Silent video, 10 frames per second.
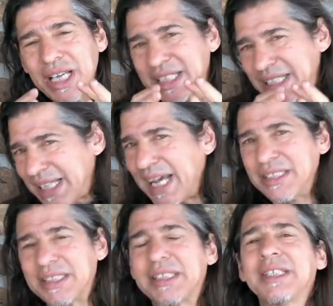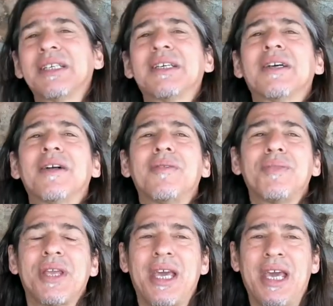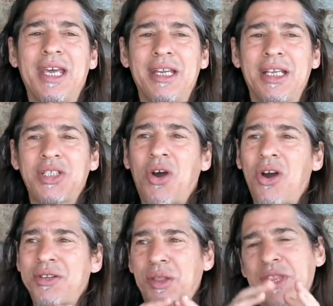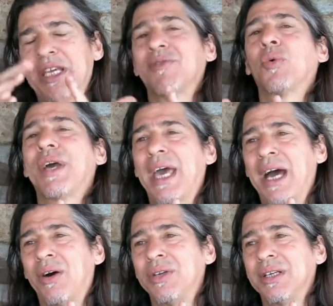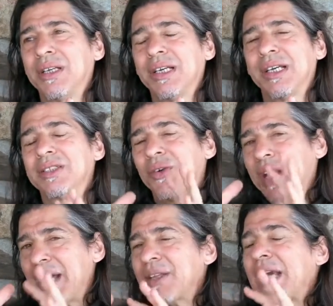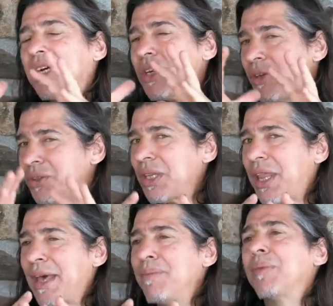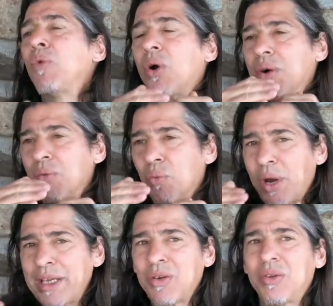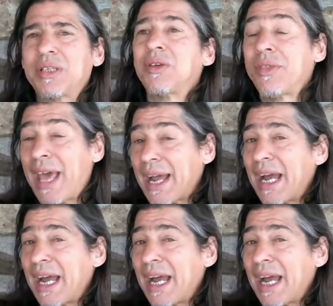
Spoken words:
condensed, and it's hard to think of a way out. So they could use it then, but more regularly. So that